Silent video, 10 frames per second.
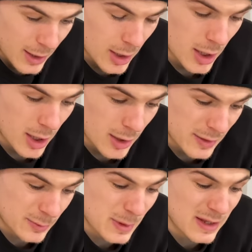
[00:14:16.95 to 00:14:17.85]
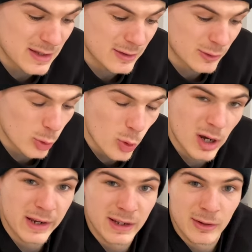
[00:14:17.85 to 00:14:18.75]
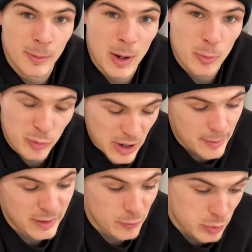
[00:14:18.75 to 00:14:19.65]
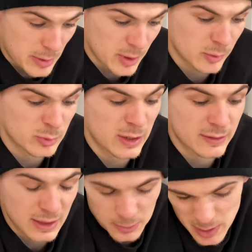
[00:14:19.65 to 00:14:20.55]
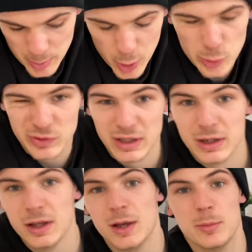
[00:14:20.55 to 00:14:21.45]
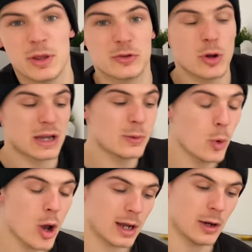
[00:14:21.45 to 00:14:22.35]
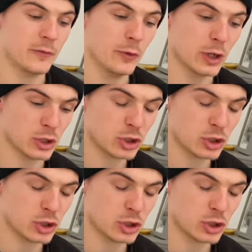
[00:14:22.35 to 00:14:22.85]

There's me talking about prep, giving prep updates, a little bit of posing, but there's not any workout footage.